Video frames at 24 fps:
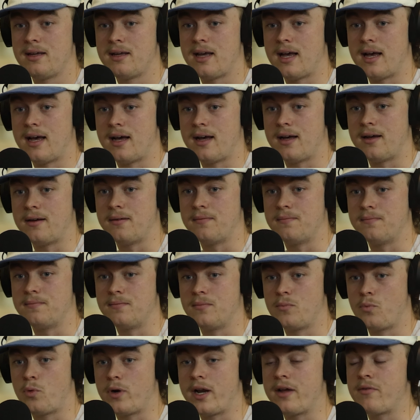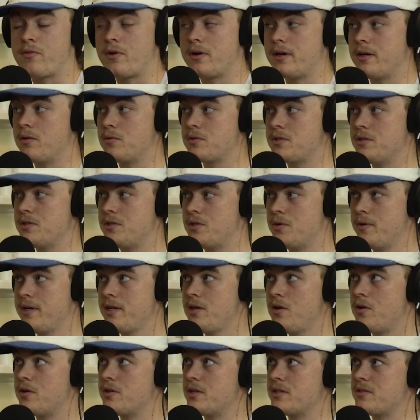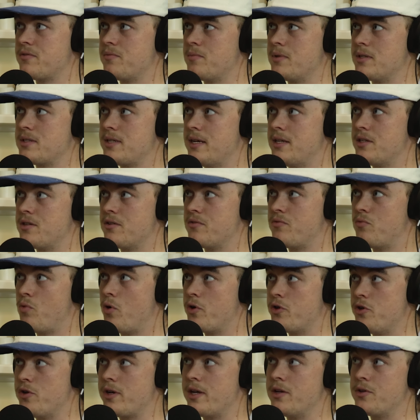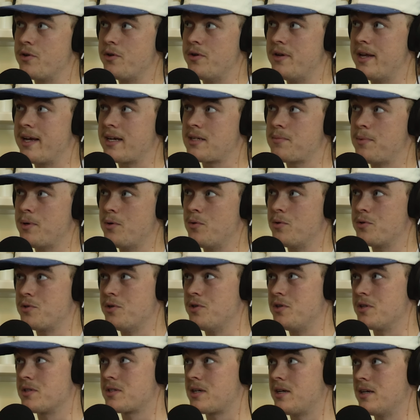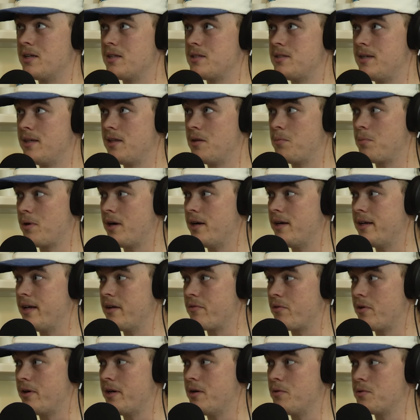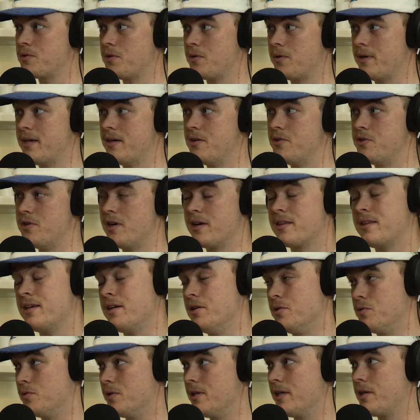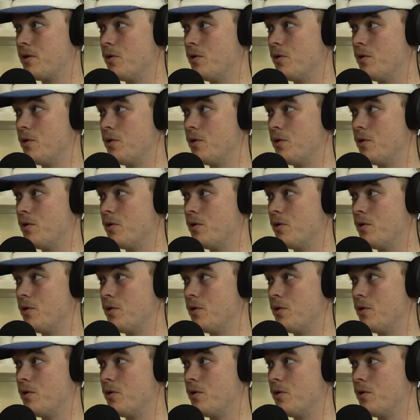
what everyone else is doing, not just from the sense of what you can do next, but also just kind of celebrating everyone else around you. I think is really